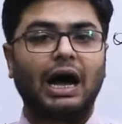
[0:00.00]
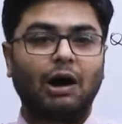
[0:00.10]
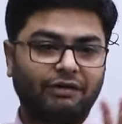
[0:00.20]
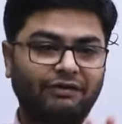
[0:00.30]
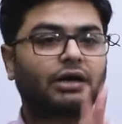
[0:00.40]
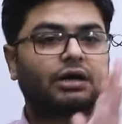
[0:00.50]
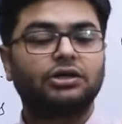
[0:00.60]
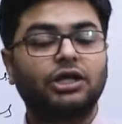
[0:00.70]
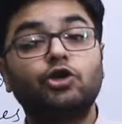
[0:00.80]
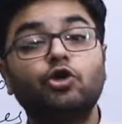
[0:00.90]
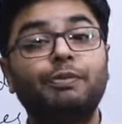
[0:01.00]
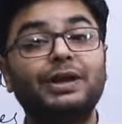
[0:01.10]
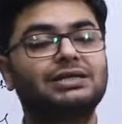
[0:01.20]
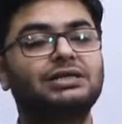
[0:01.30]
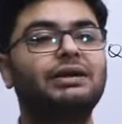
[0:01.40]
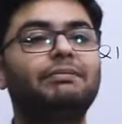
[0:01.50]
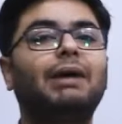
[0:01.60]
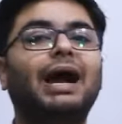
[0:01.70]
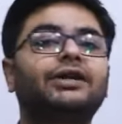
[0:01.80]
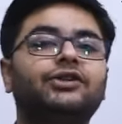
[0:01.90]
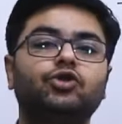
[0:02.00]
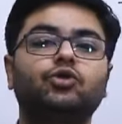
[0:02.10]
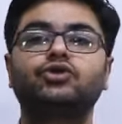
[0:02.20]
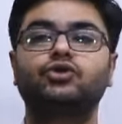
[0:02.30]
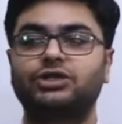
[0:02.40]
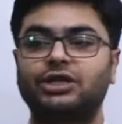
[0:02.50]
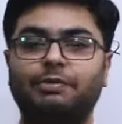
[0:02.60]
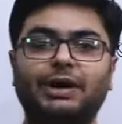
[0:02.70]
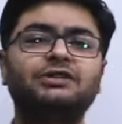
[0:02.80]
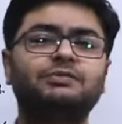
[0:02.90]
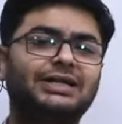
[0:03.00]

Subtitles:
However, the UPSC might choose to surprise,